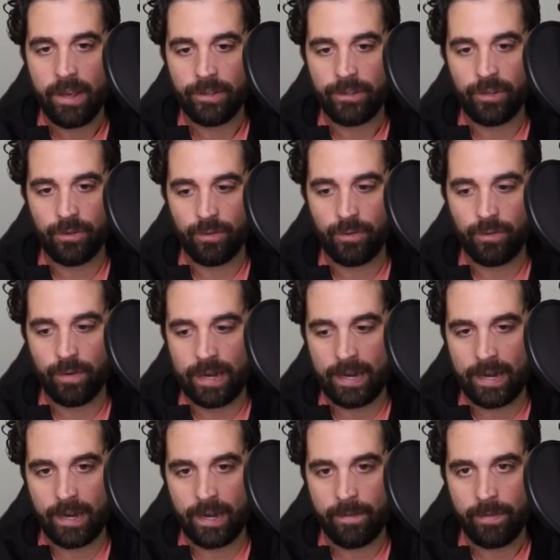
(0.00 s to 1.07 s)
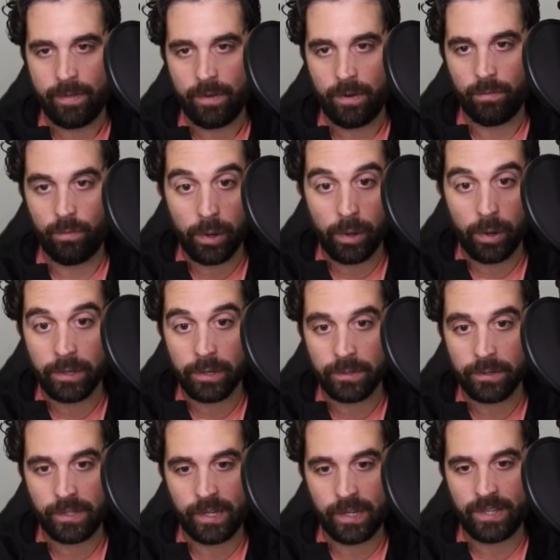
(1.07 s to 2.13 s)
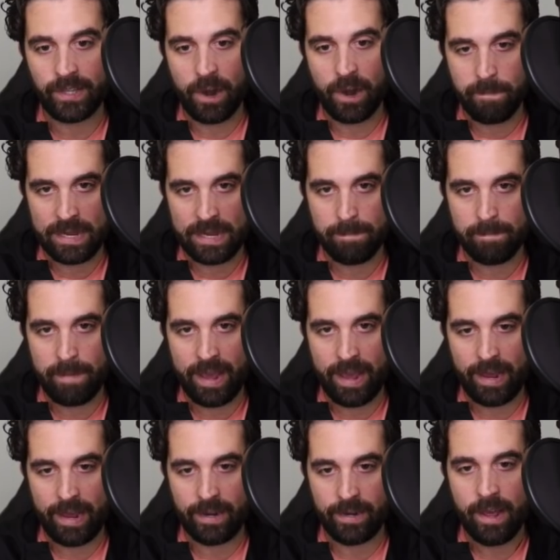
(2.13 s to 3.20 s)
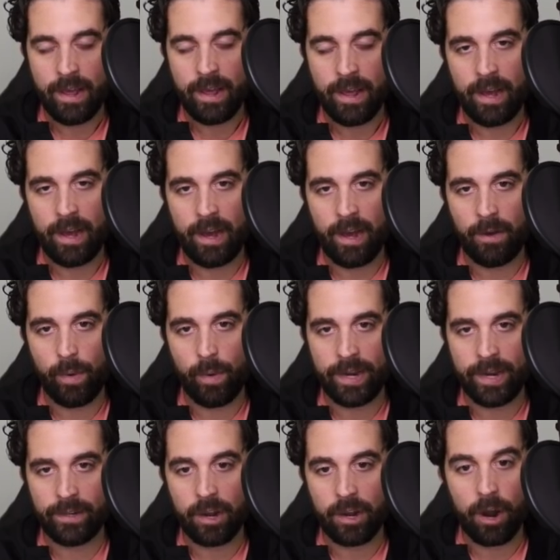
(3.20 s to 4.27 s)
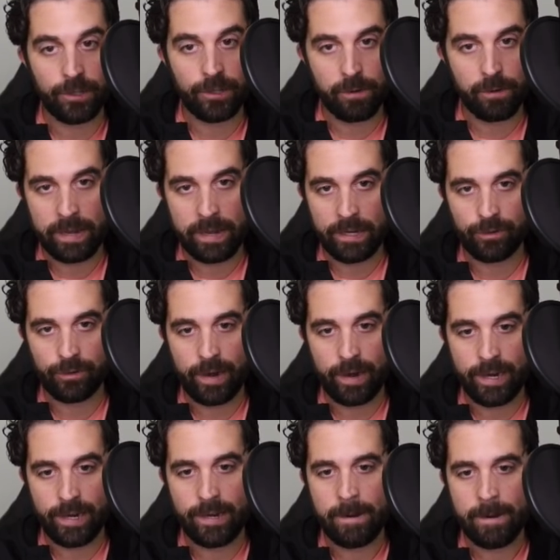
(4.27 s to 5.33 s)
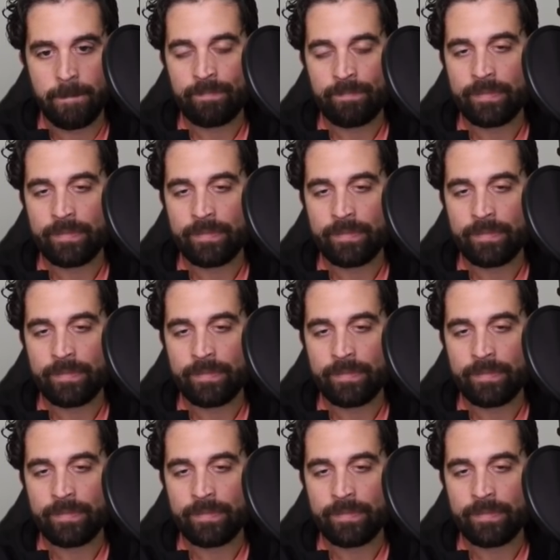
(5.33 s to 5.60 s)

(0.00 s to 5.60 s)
to royalties that are being paid when cards are being traded.